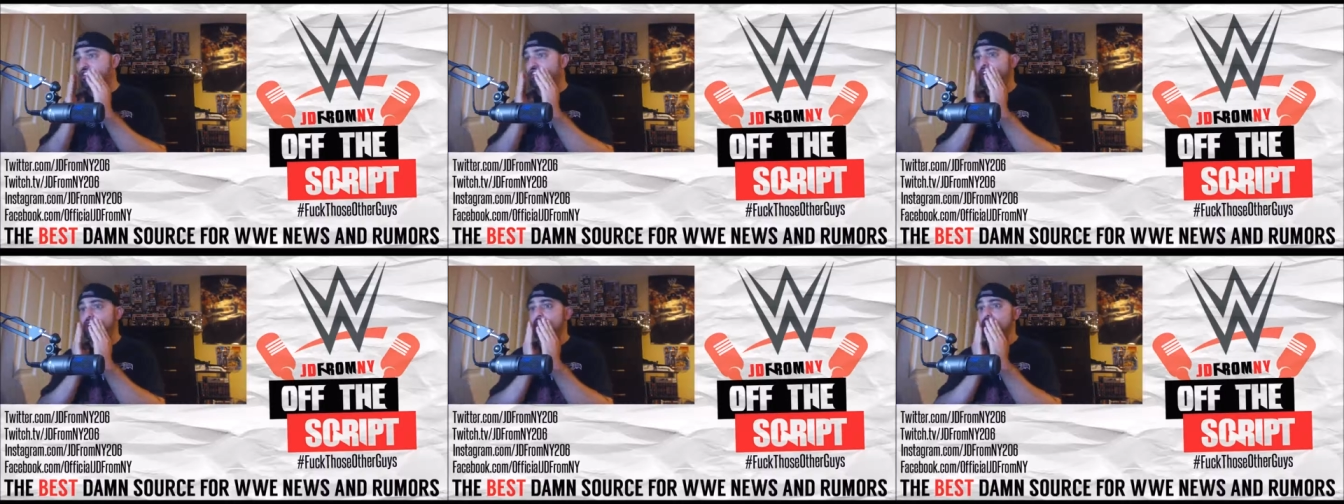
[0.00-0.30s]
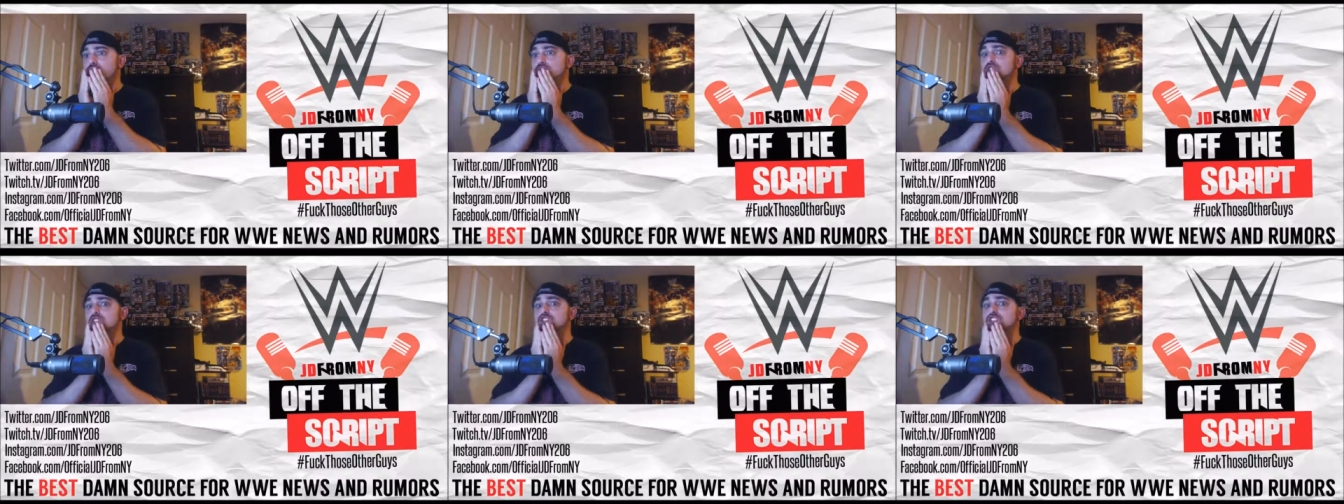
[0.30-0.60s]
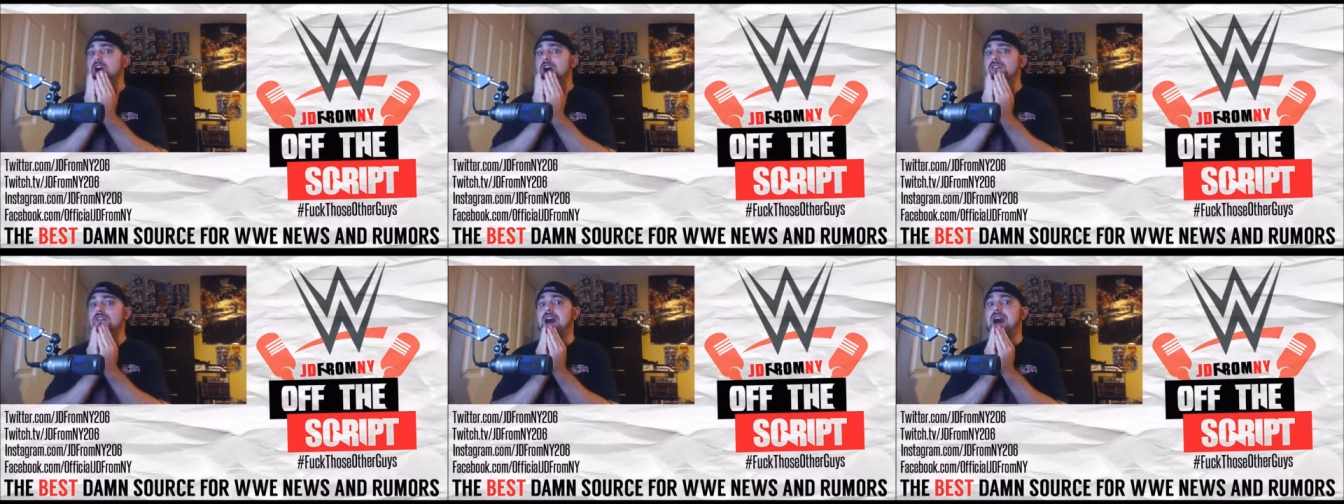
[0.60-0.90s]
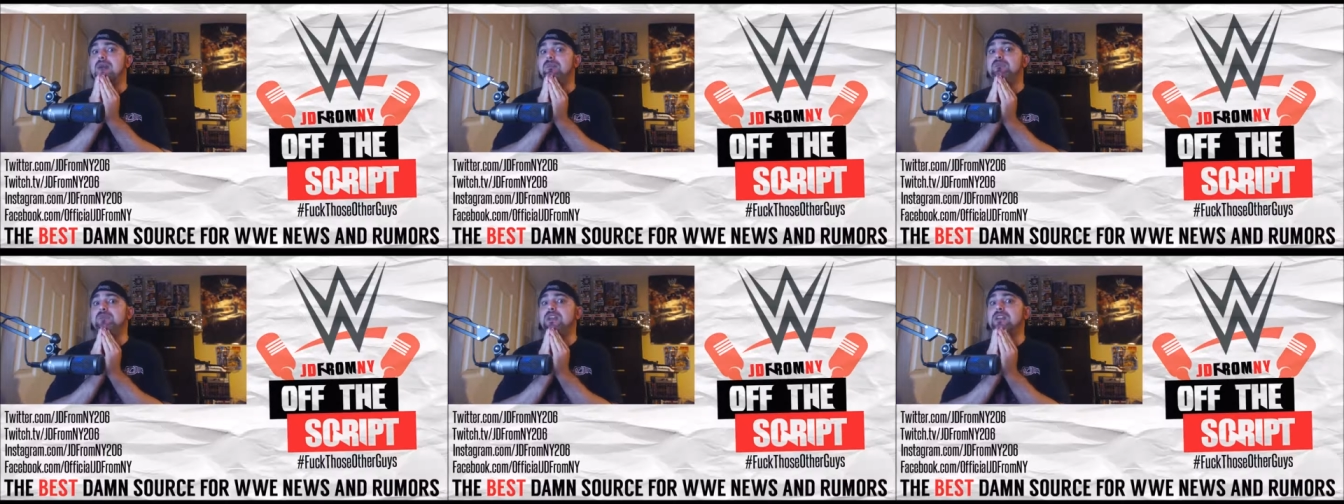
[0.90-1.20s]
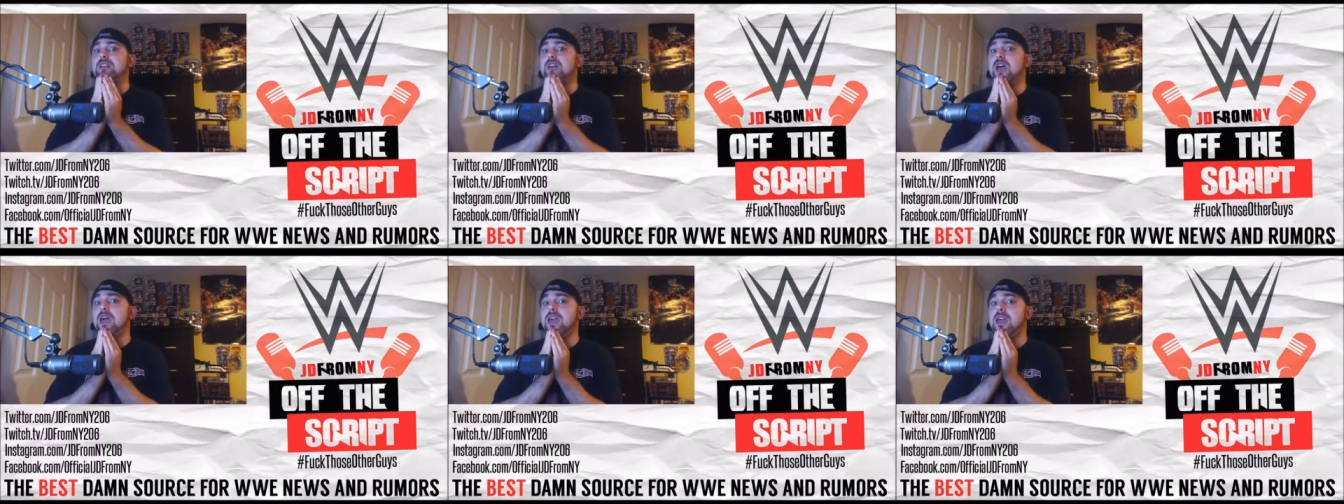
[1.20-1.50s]
She Who Shall
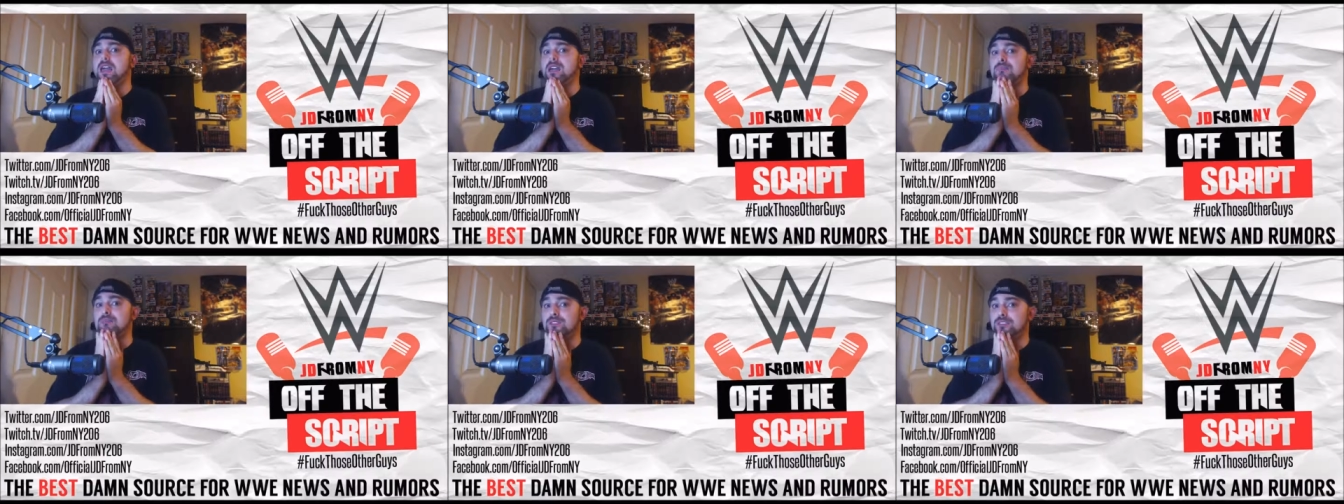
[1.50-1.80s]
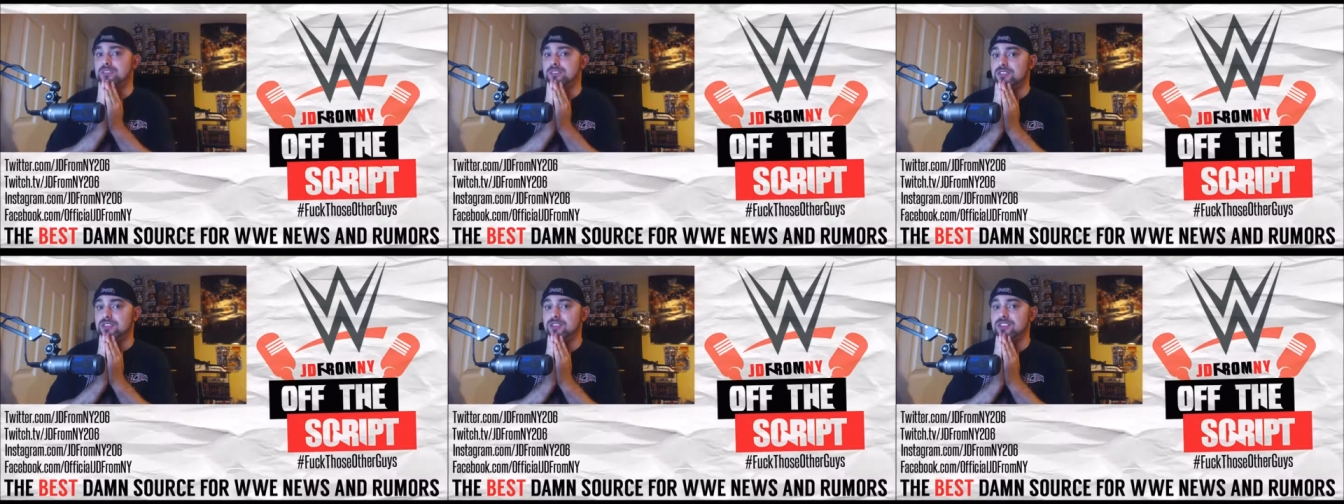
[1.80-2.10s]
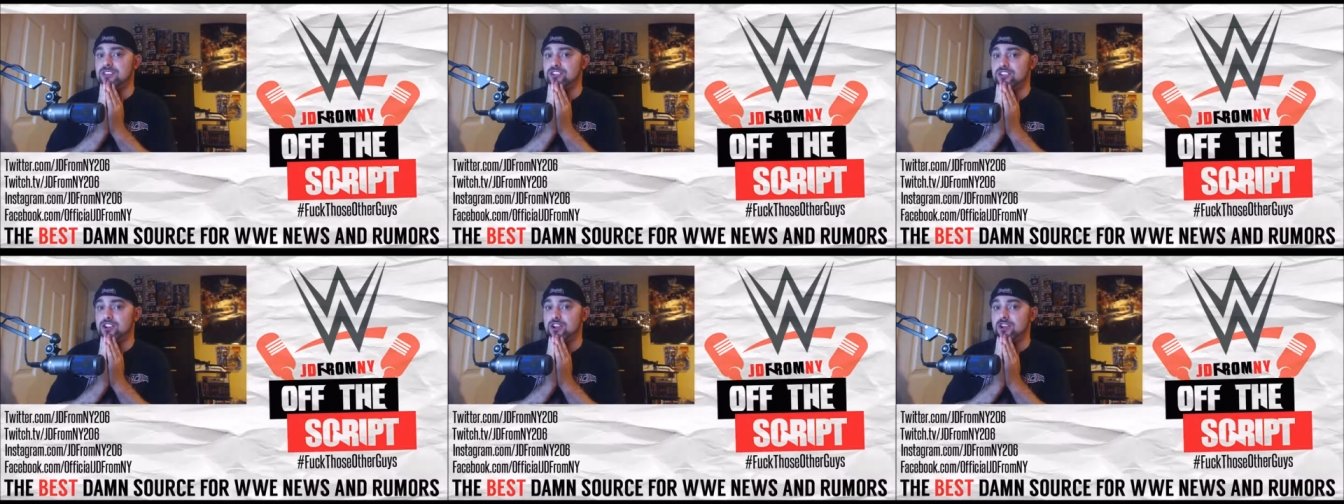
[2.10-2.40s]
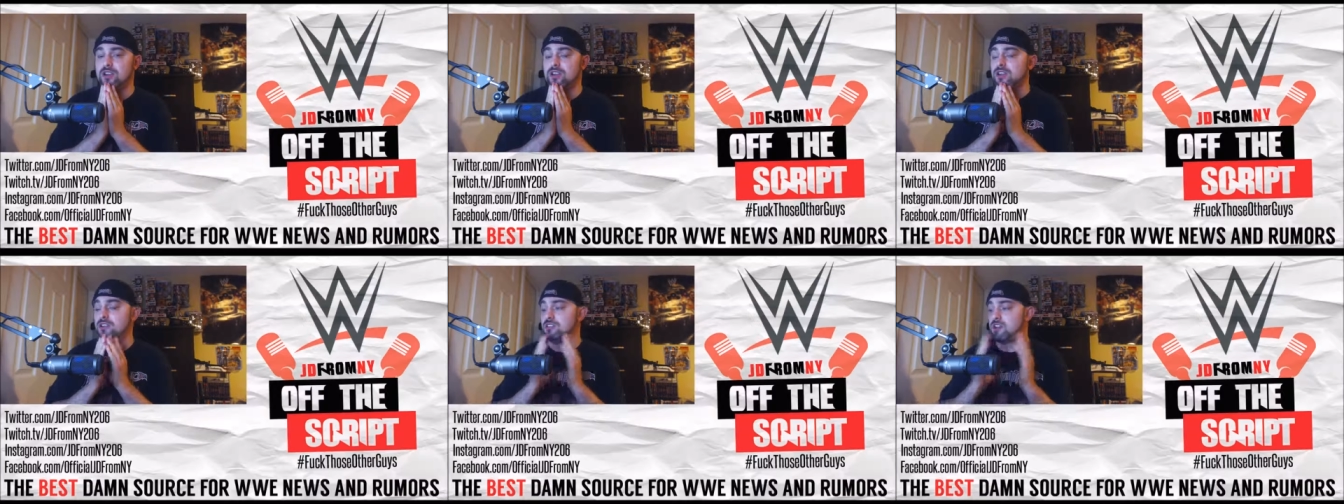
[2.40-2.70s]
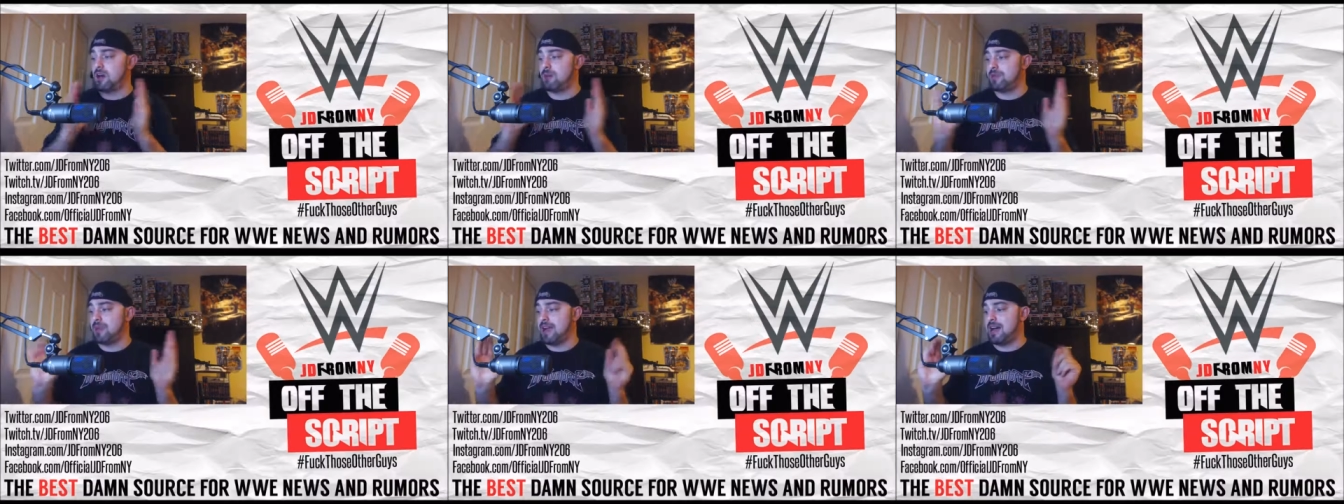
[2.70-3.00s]
Not Be Named t shirt
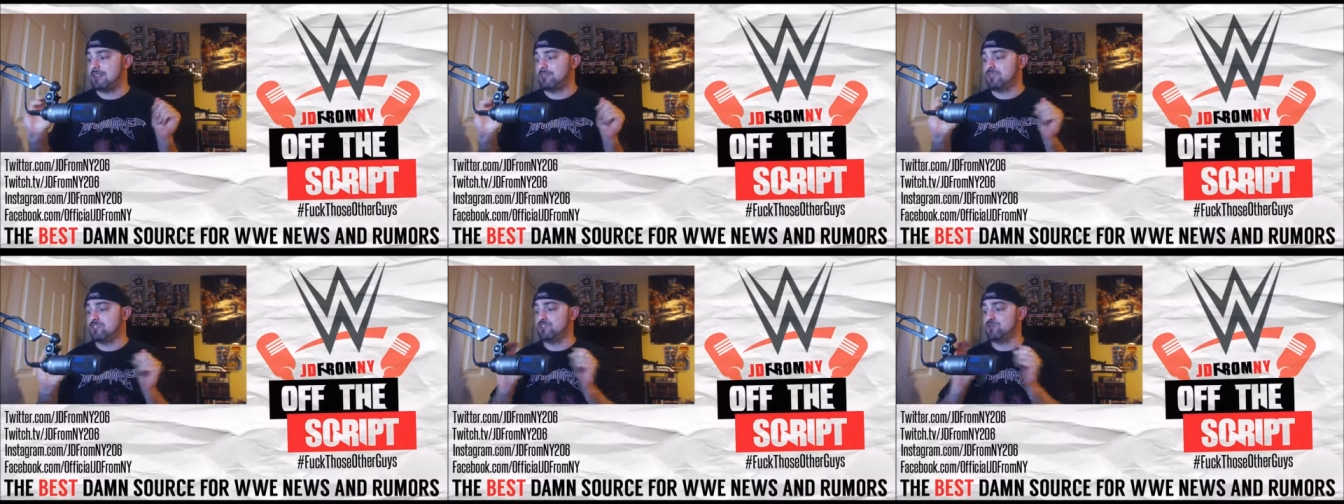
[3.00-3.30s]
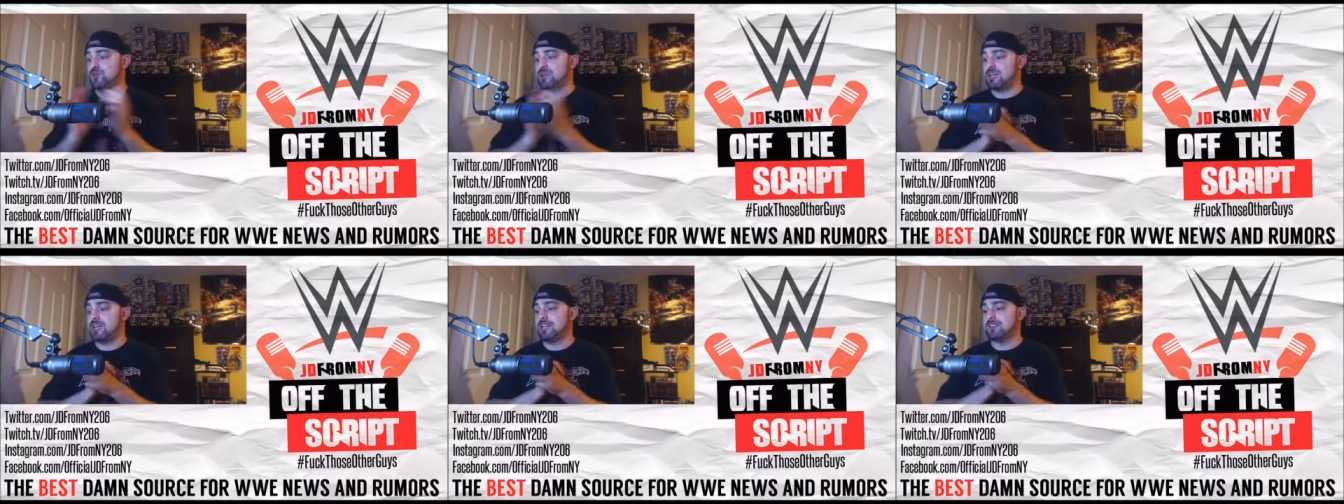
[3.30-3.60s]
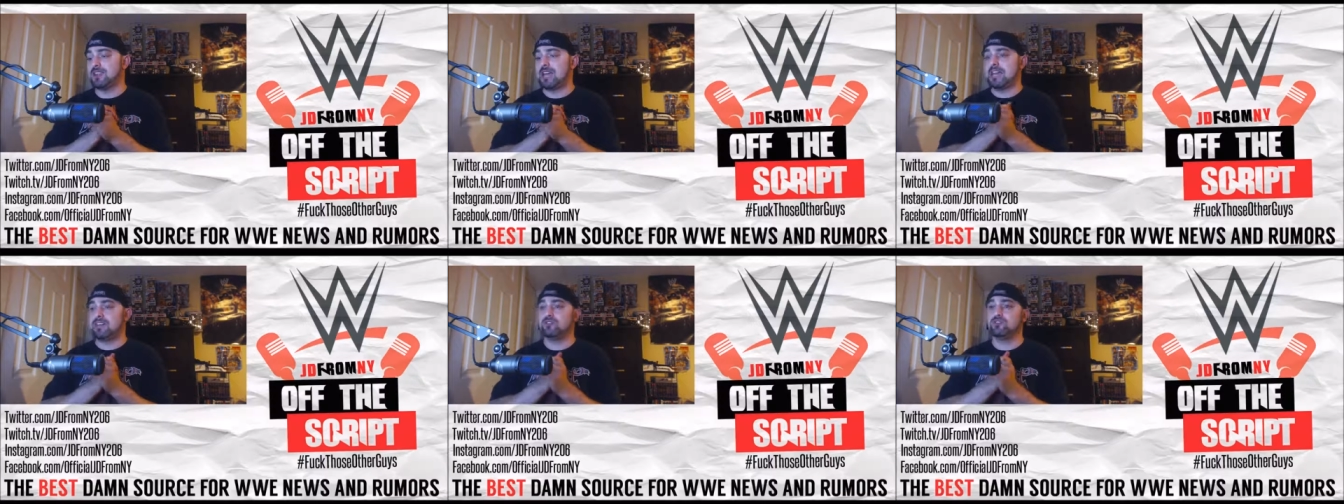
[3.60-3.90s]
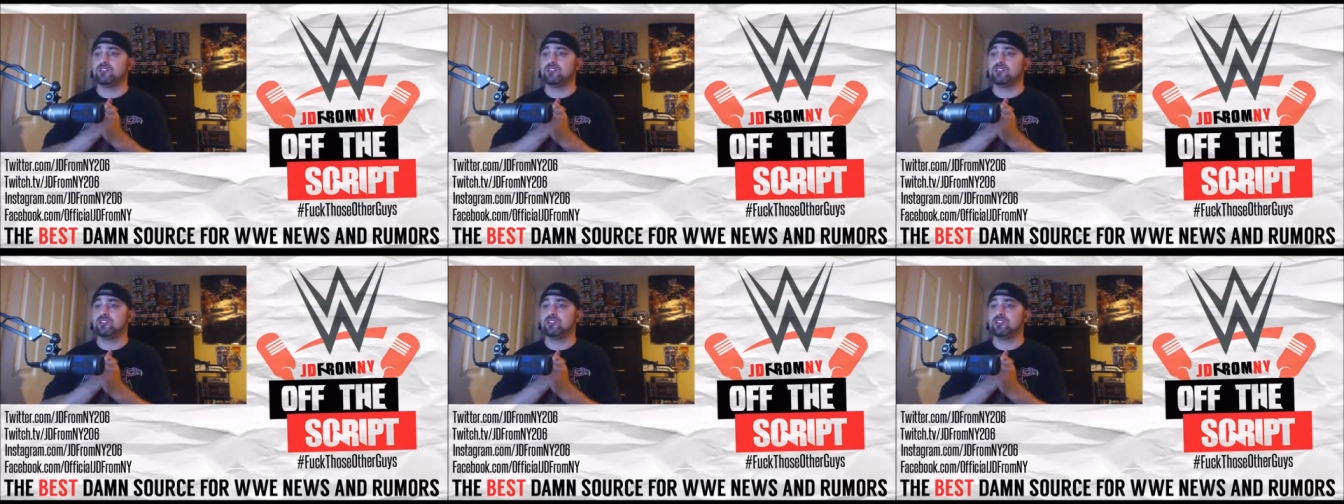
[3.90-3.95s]
is coming out this weekend.